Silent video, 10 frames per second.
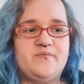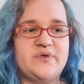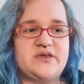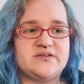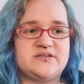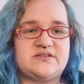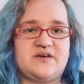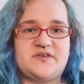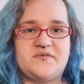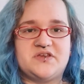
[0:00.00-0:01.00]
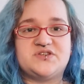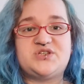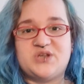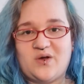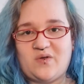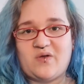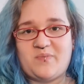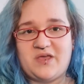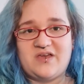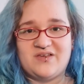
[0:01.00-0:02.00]
because the staff's having a sulk
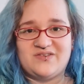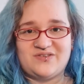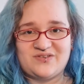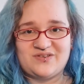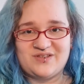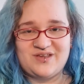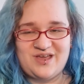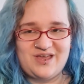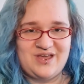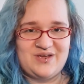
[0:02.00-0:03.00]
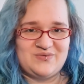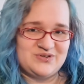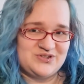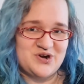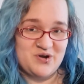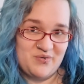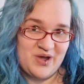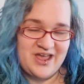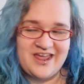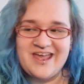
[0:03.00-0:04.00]
because it was thrown
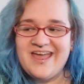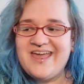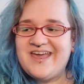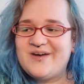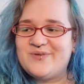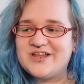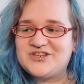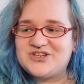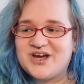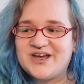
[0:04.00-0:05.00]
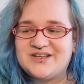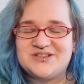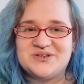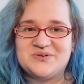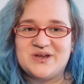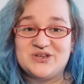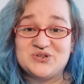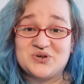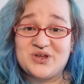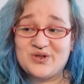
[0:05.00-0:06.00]
away, which I do
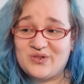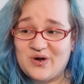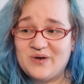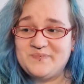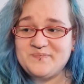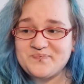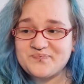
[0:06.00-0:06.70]
enjoy a lot.